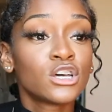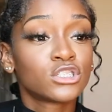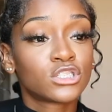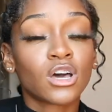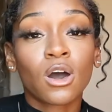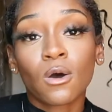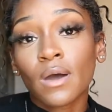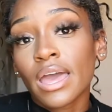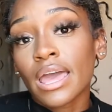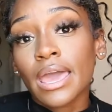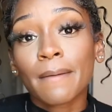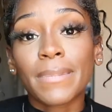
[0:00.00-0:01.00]
So
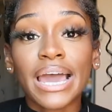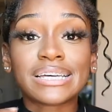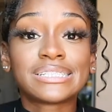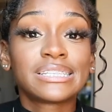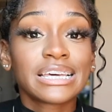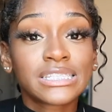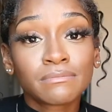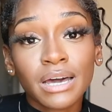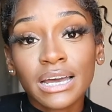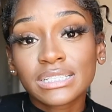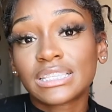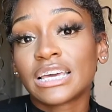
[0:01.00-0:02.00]
by 6
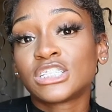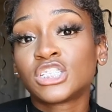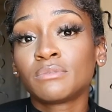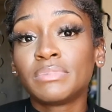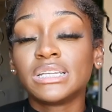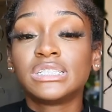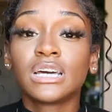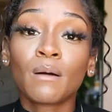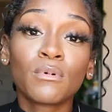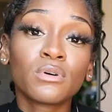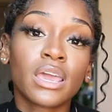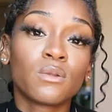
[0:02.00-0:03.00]
months, they should be
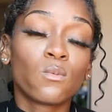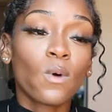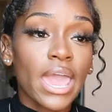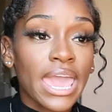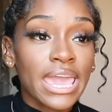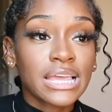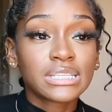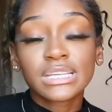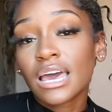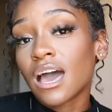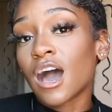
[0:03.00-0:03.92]
doubled in weight.